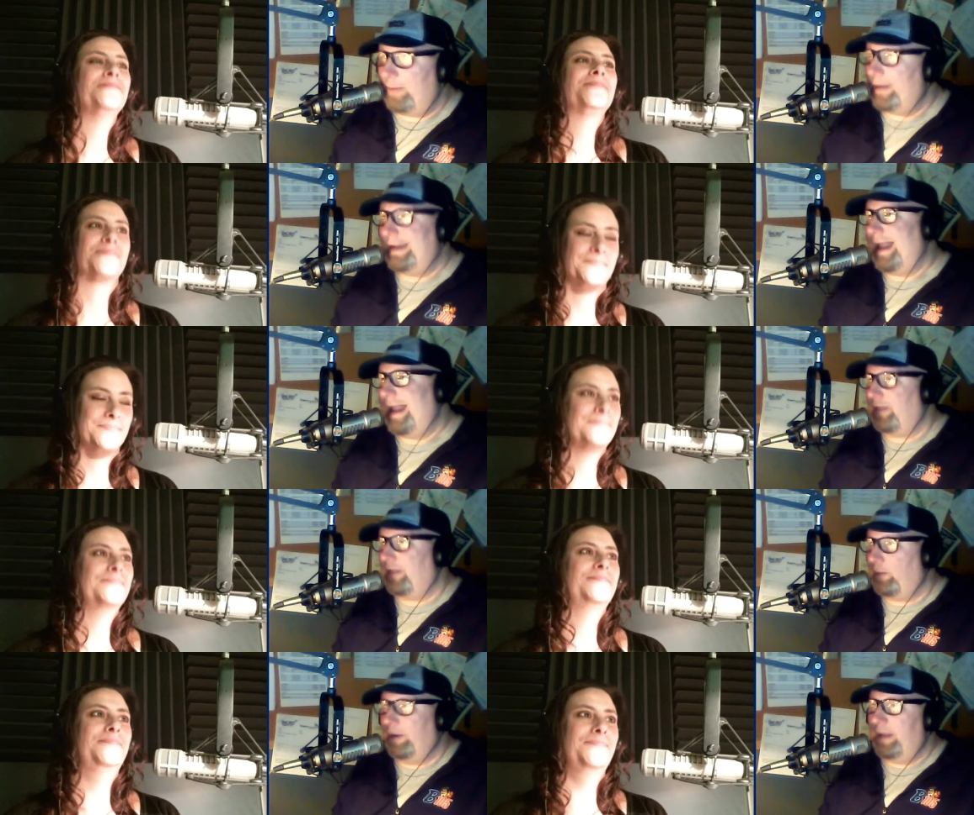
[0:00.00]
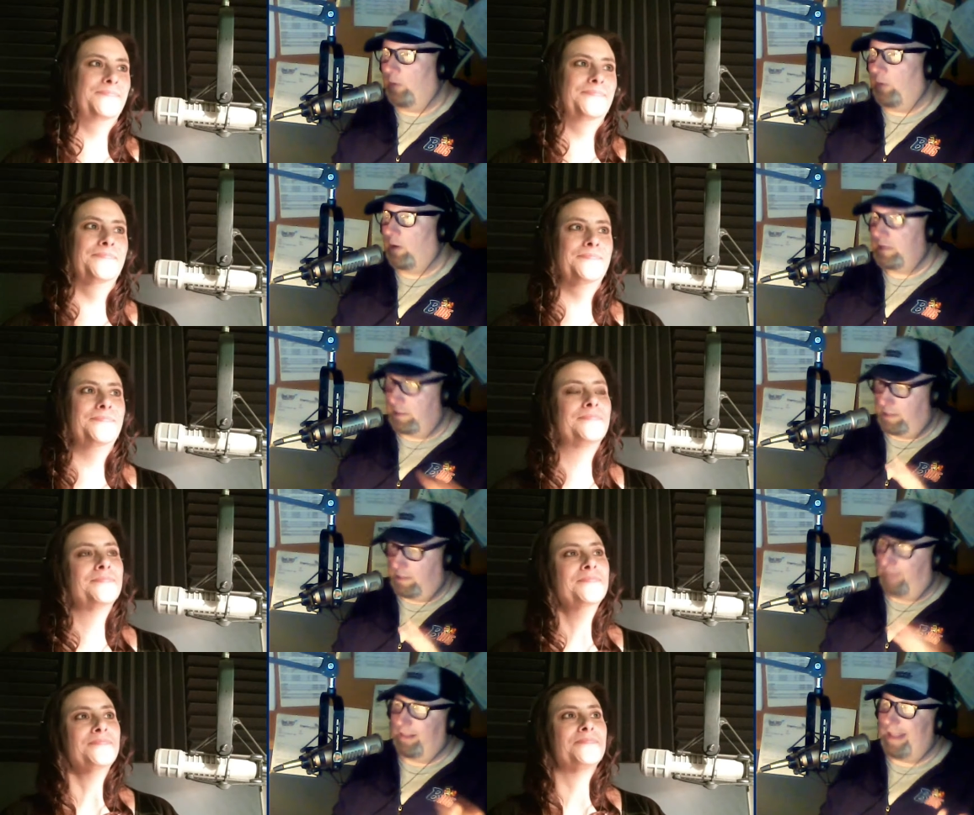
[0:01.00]
Speaker 1: we didn't have mm-hmm. all the boogie boards and
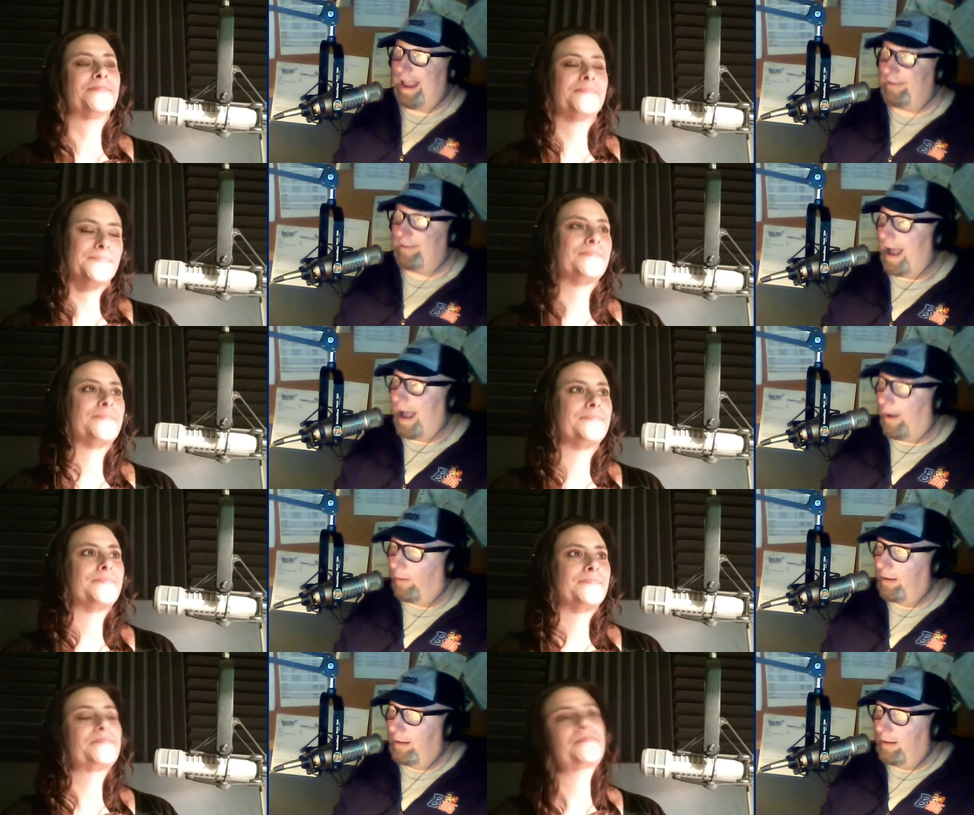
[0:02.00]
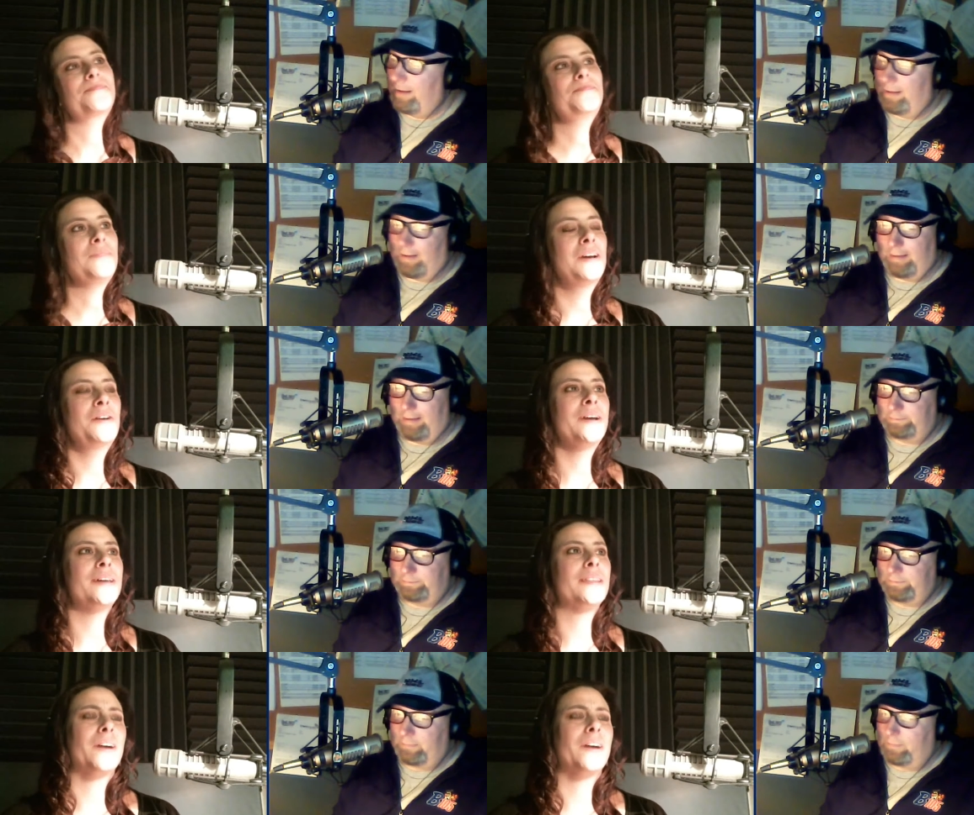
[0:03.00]
stuff that they have now. Um, oh
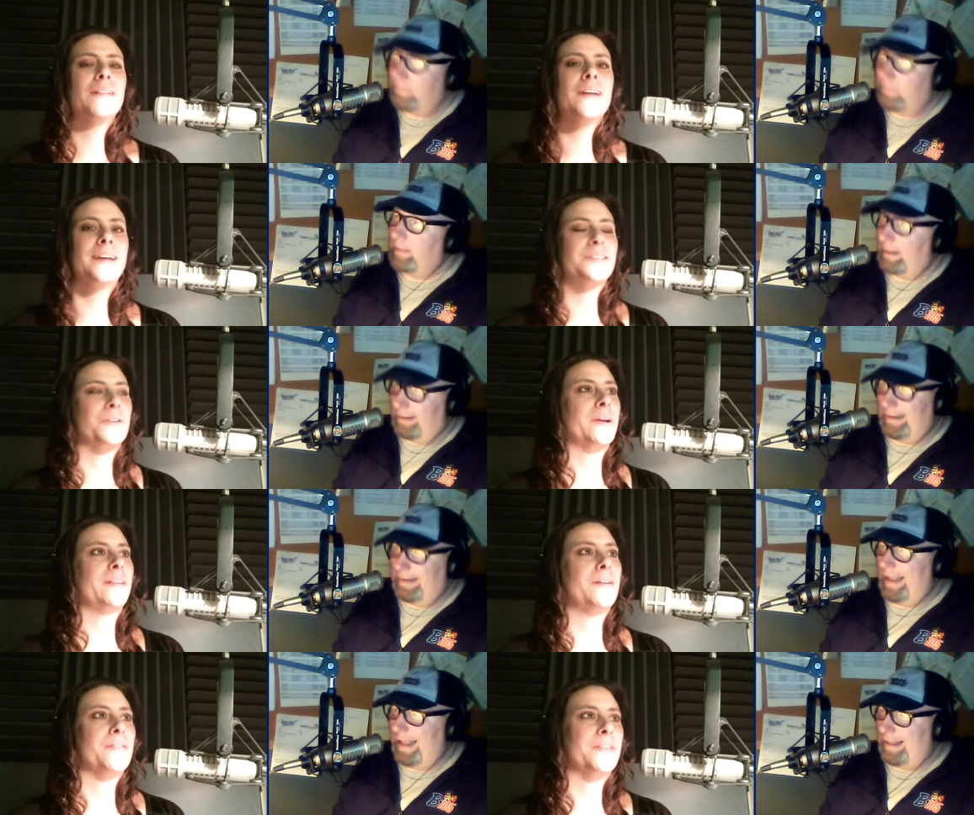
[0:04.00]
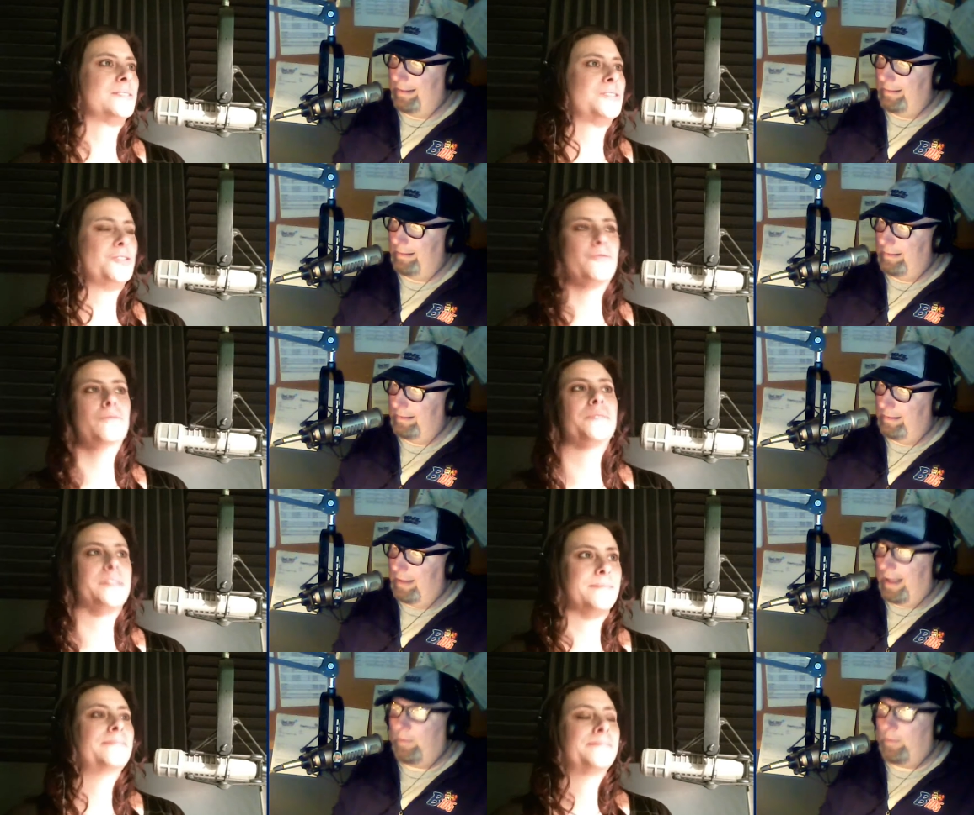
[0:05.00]
Speaker 2: yeah, they've got all kinds of great yeah. little things, tubes
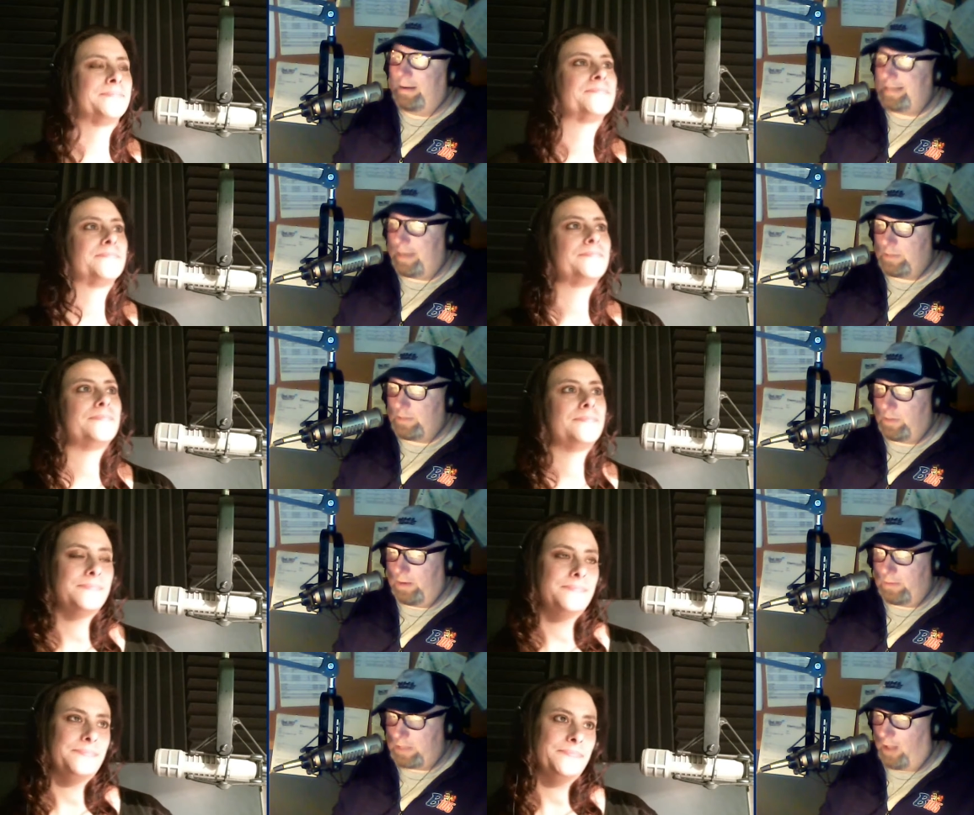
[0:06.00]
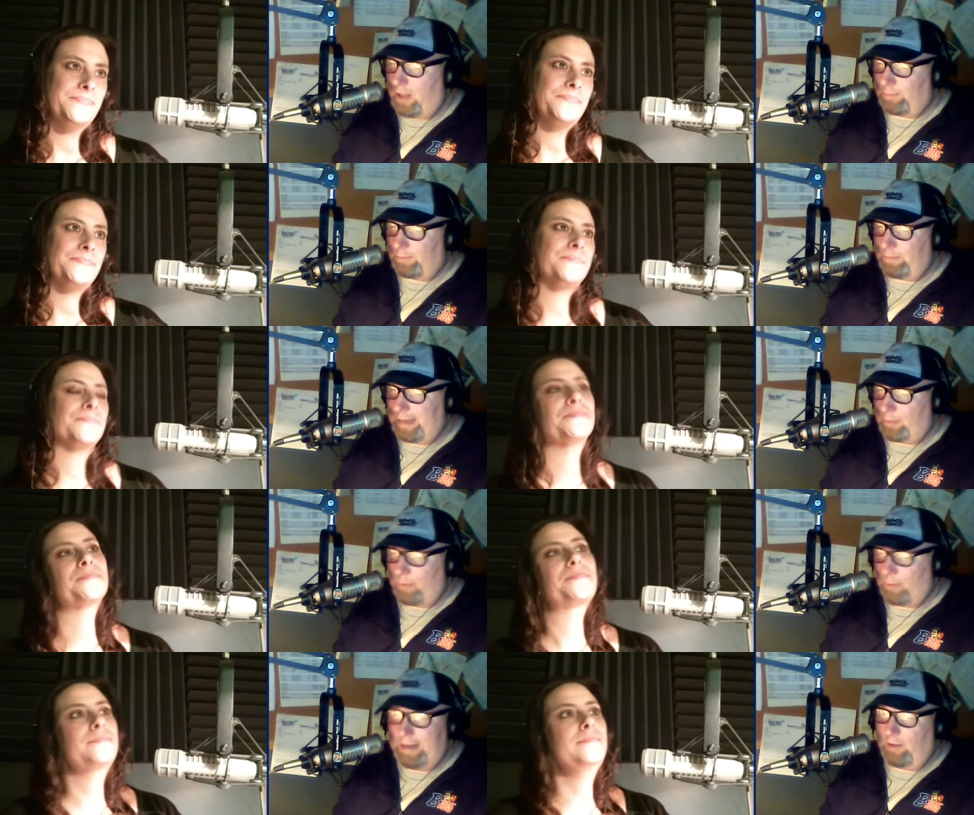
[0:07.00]
Speaker 1: and. I want to say it was it was called a like a
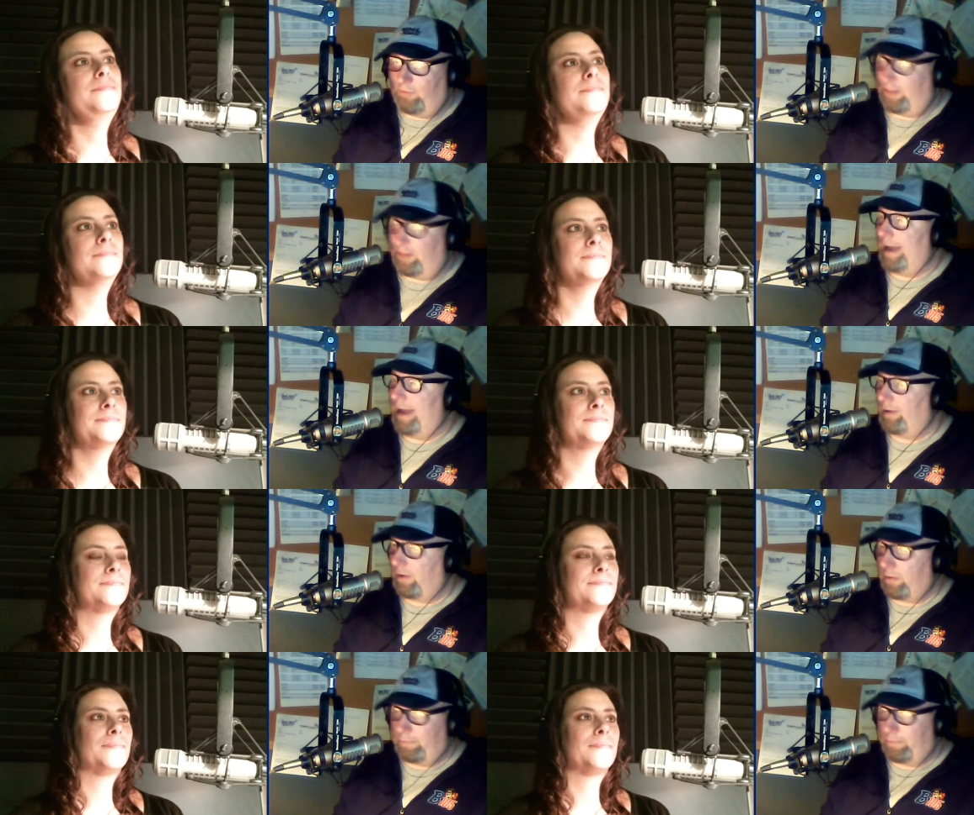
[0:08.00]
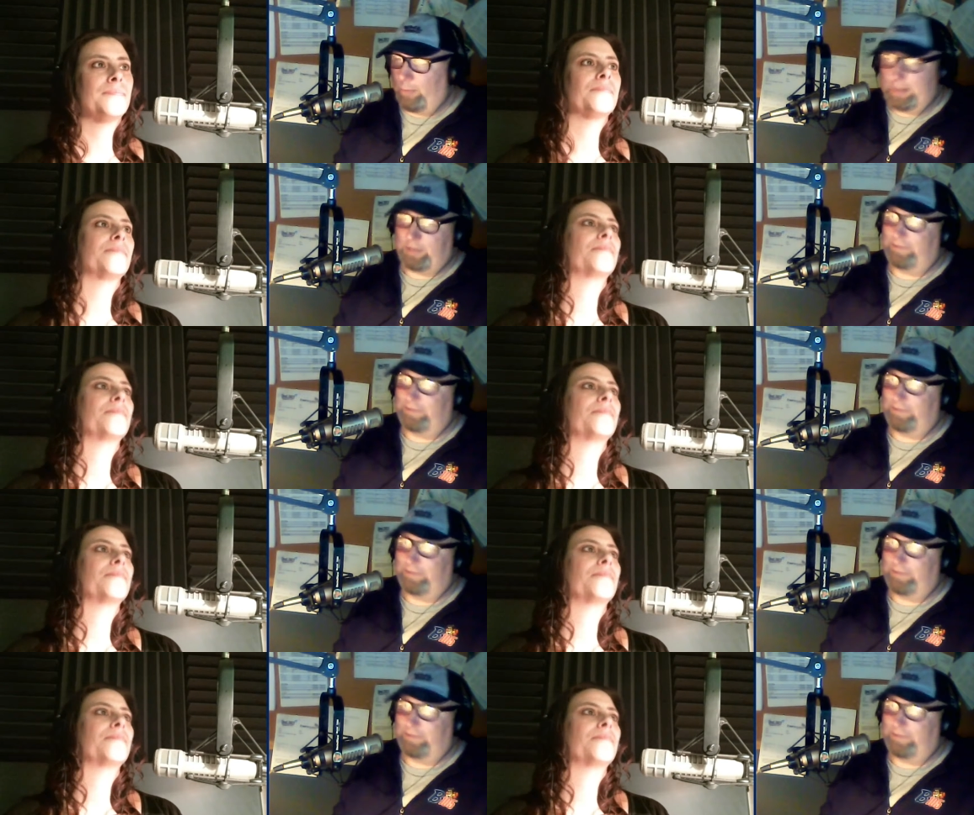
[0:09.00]
radio flyer or winter